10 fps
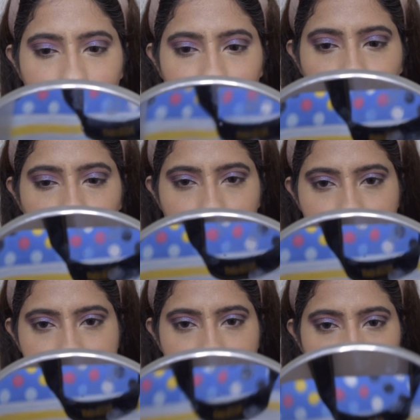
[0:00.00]
Going
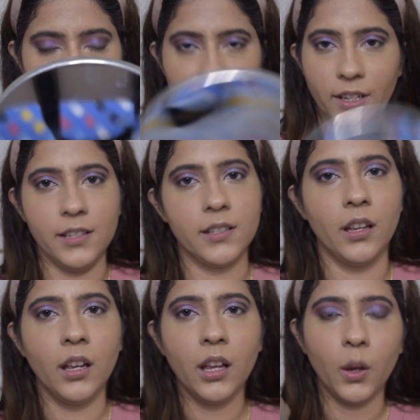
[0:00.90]
to set my face
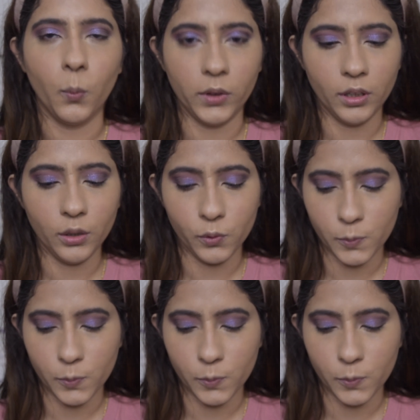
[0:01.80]
with a loose